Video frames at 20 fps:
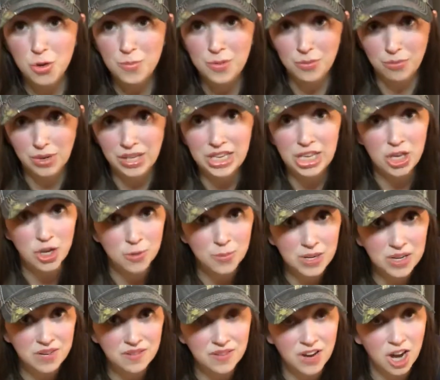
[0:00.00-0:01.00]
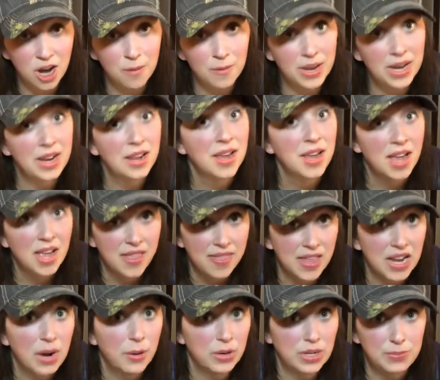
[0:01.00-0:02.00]
really humid environment, then
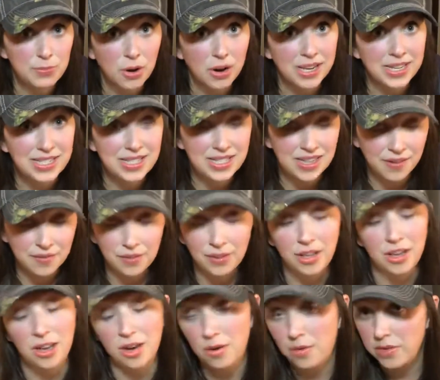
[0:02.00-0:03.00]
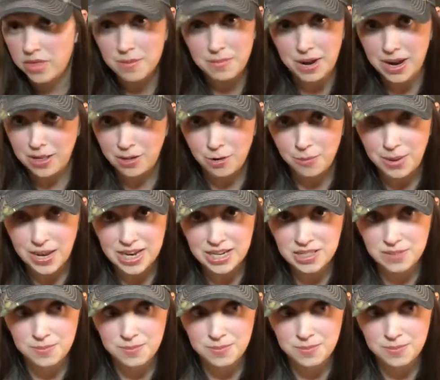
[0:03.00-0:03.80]
I would probably definitely go with the Mylar bags,